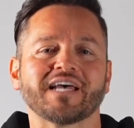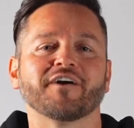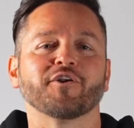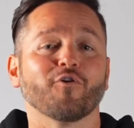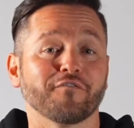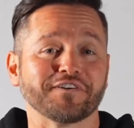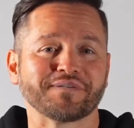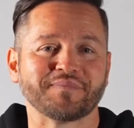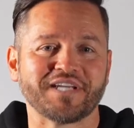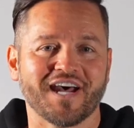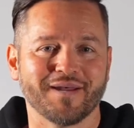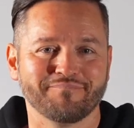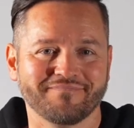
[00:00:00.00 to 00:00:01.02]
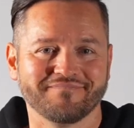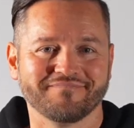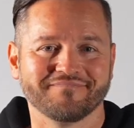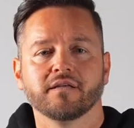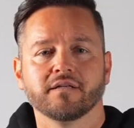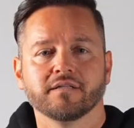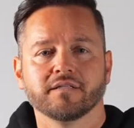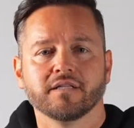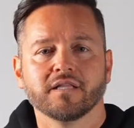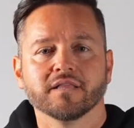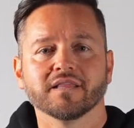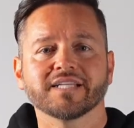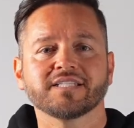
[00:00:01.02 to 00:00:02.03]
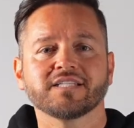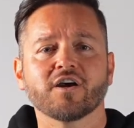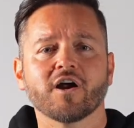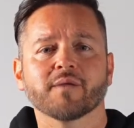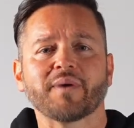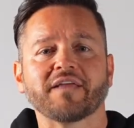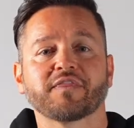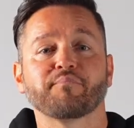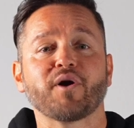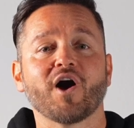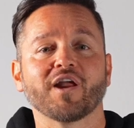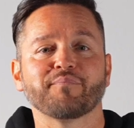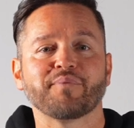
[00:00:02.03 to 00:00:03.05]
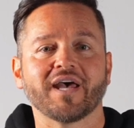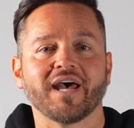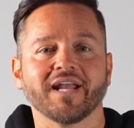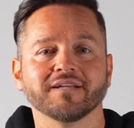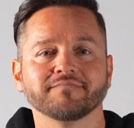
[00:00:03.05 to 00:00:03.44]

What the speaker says: out over some time. Let's talk about the podpen.